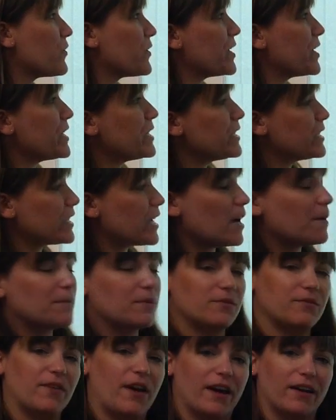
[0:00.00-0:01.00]
greatest common
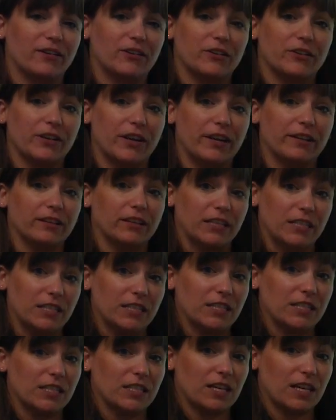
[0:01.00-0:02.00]
factor and
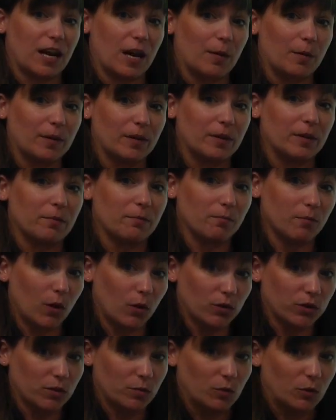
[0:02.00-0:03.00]
least common
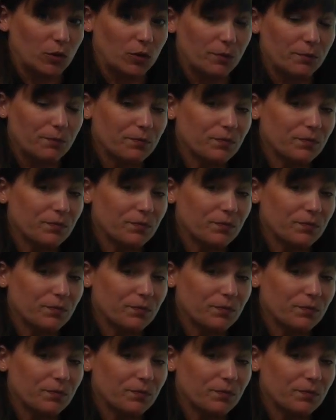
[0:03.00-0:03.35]
multiple.